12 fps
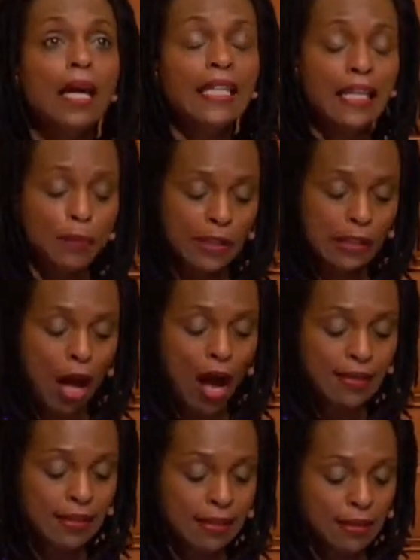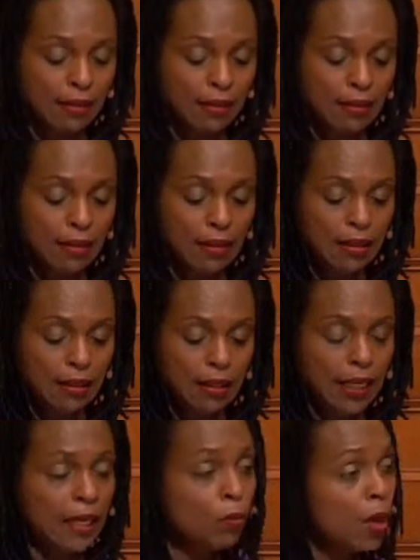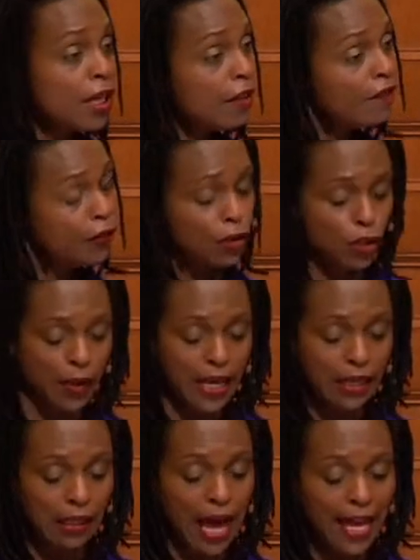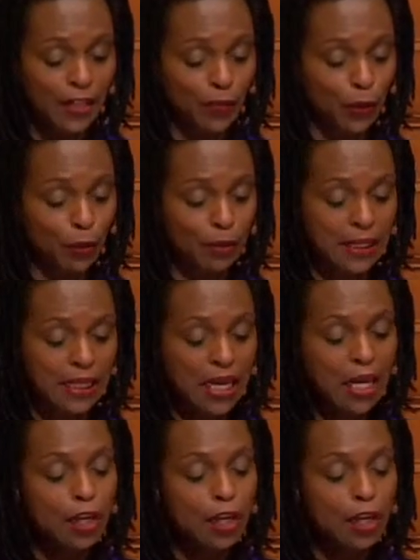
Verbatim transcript: and he was lost in one of the first grade classrooms.